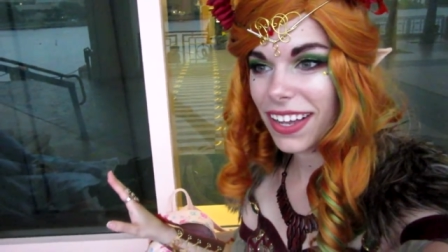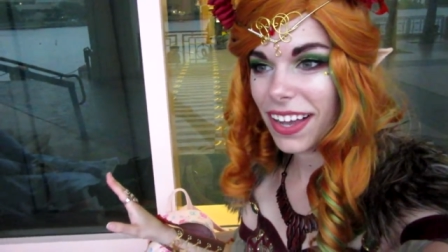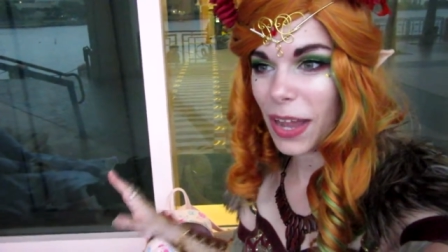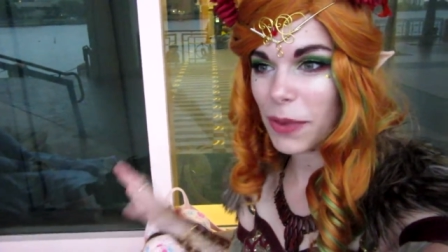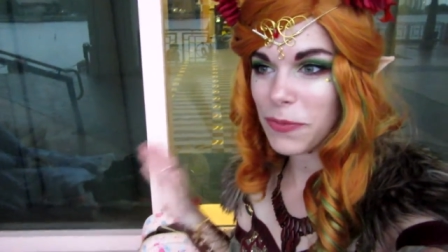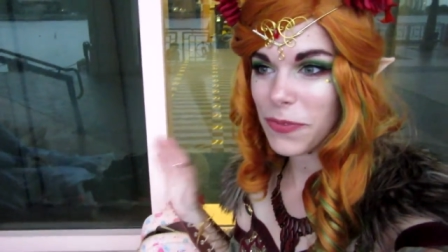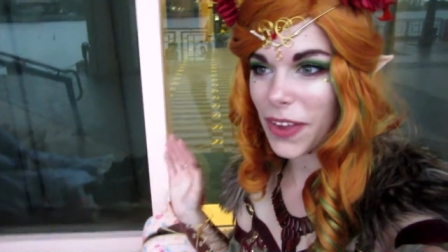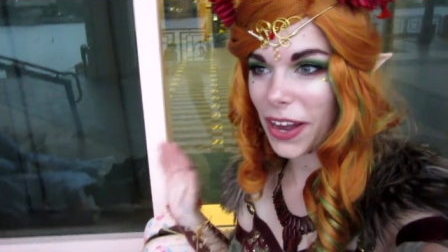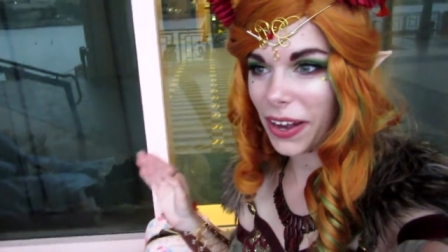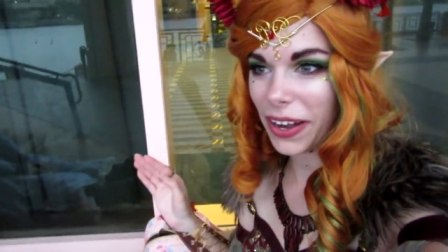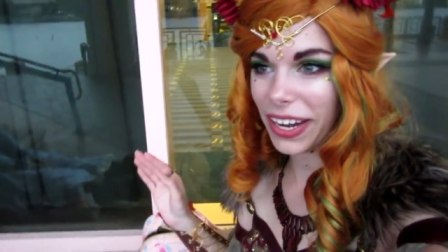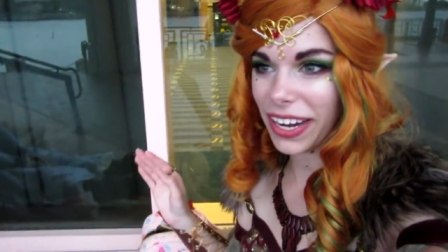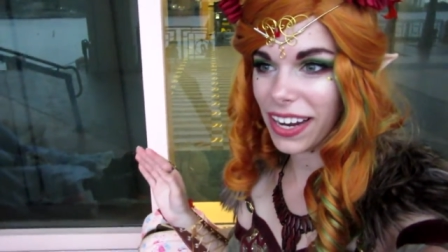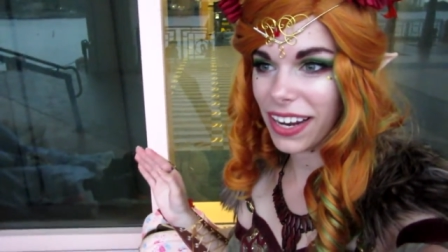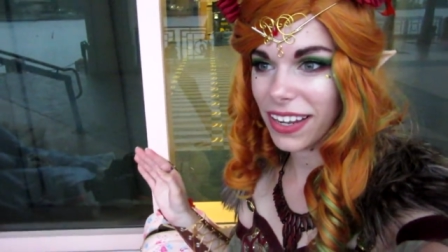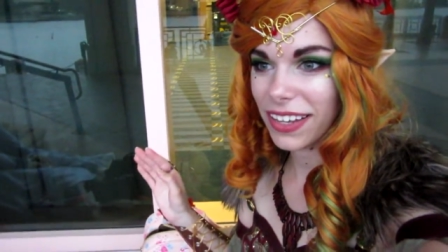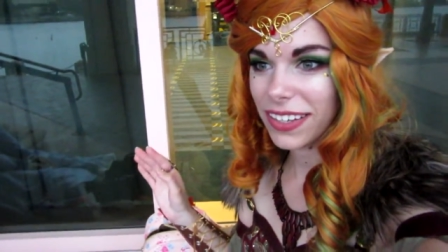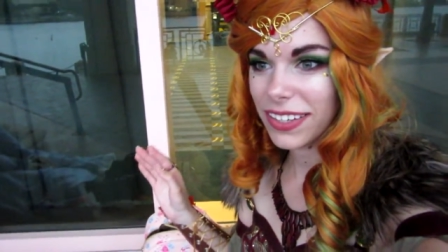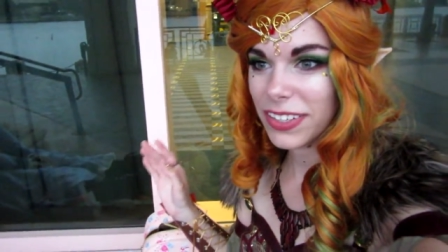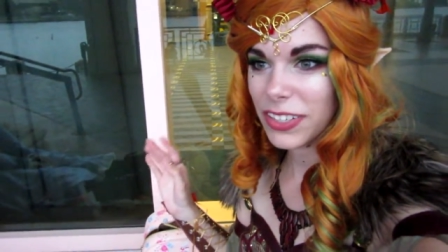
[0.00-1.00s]
I'm very
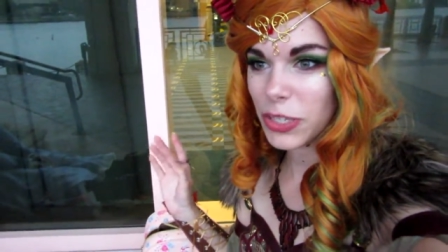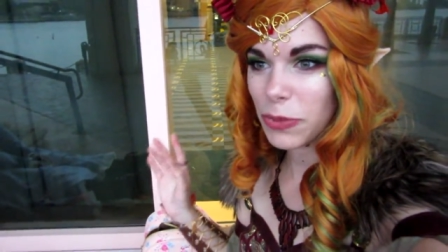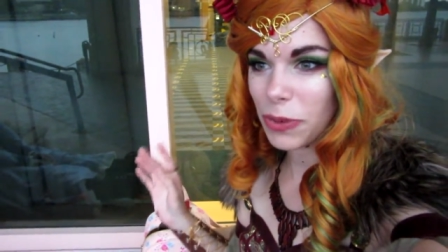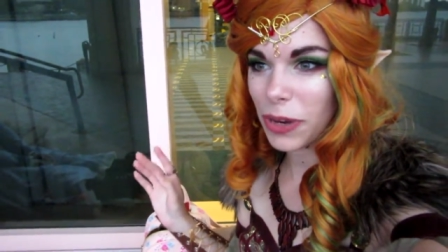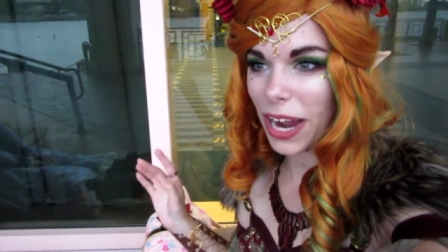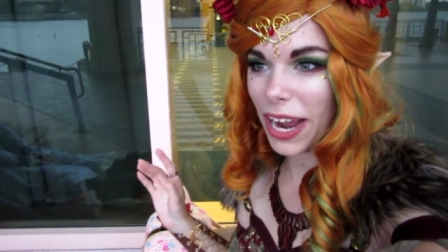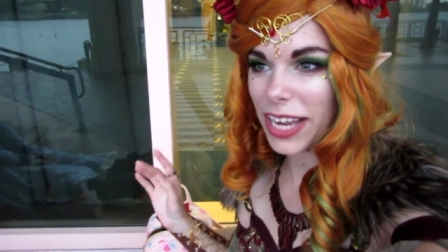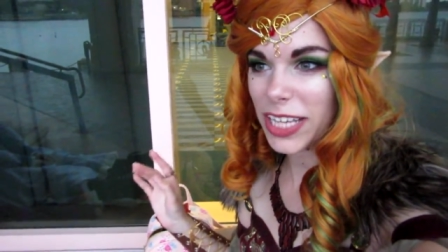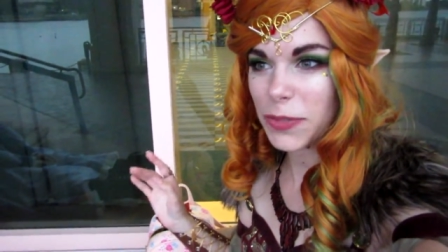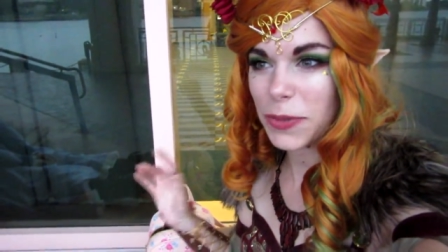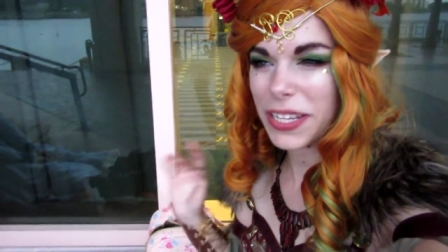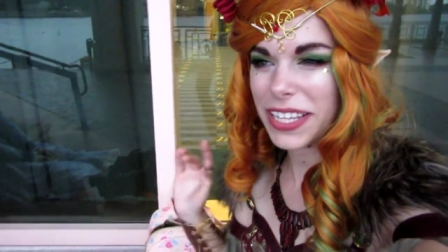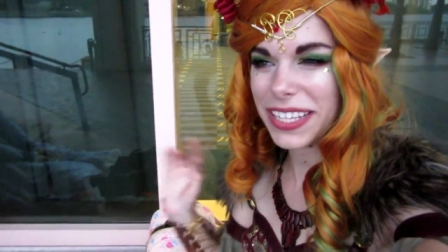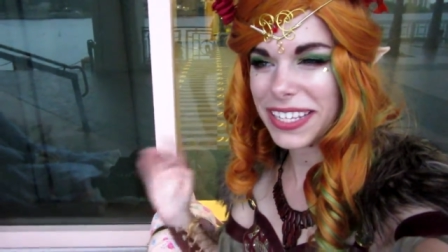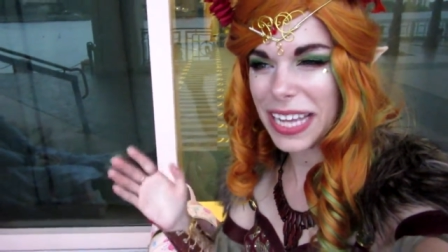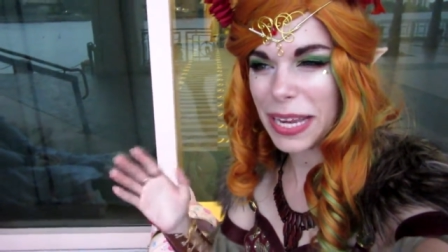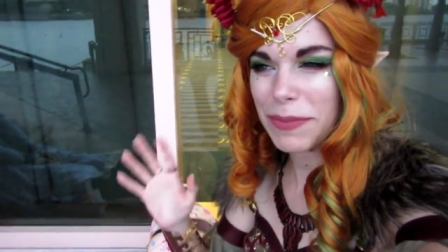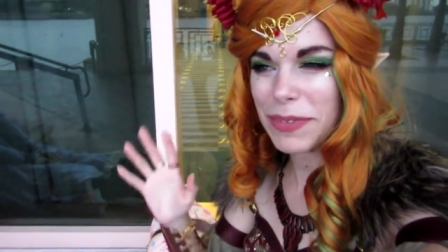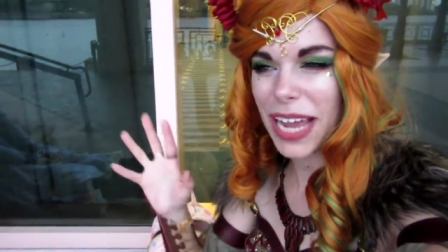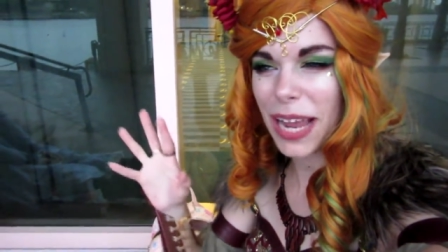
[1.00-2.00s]
surprised, but at the
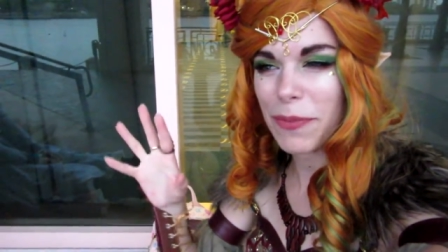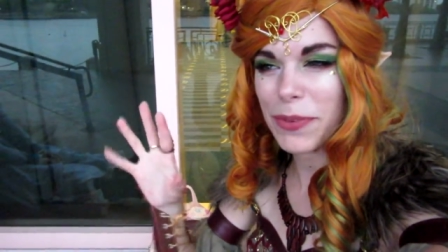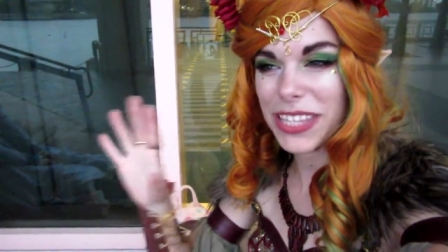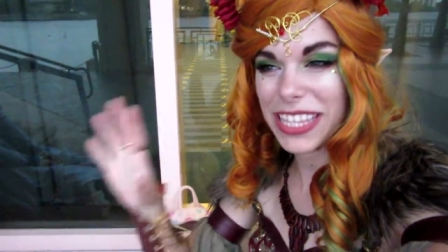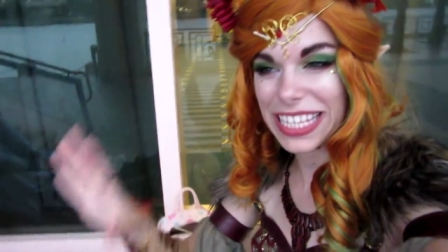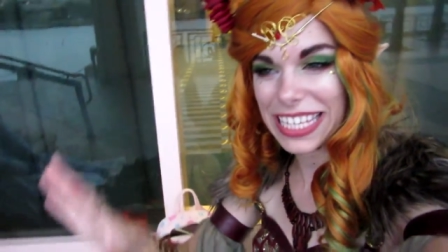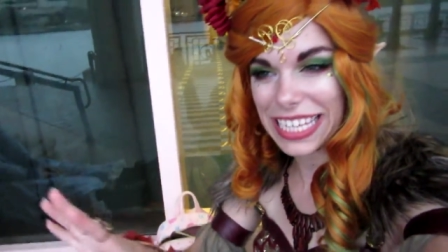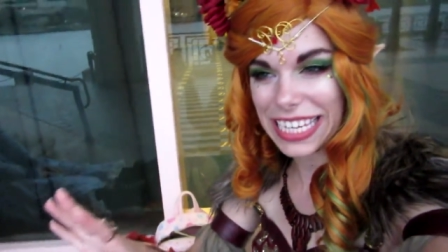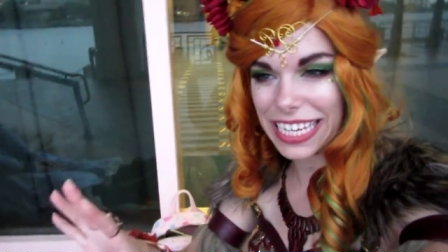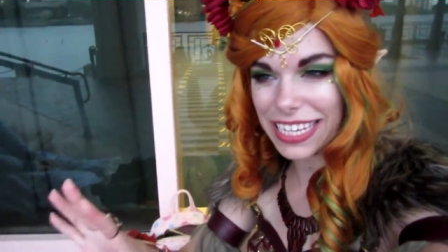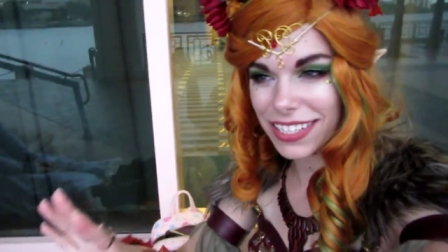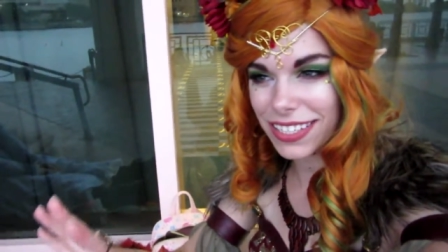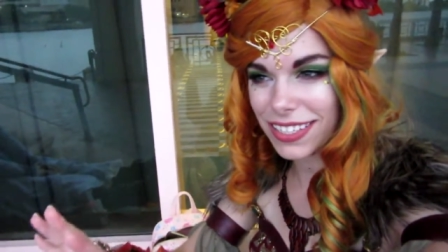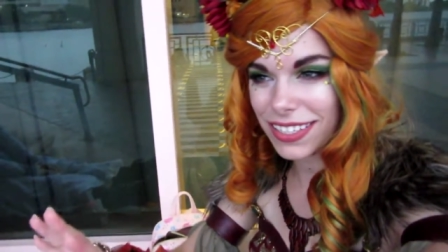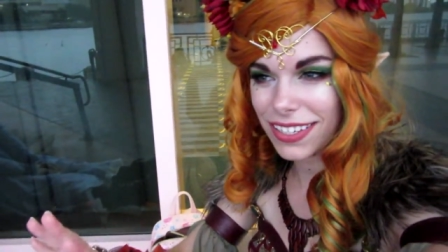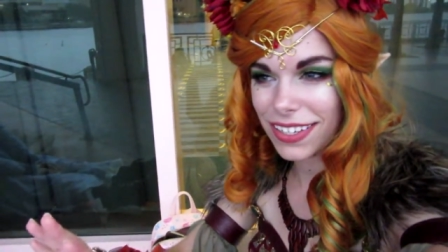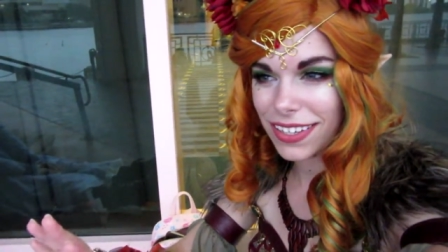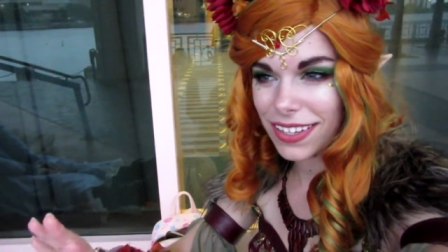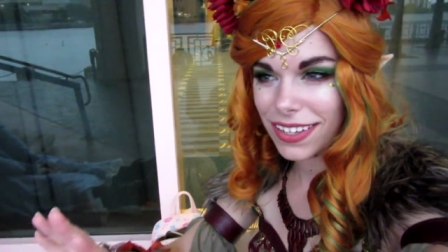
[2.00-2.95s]
same time, with the heat.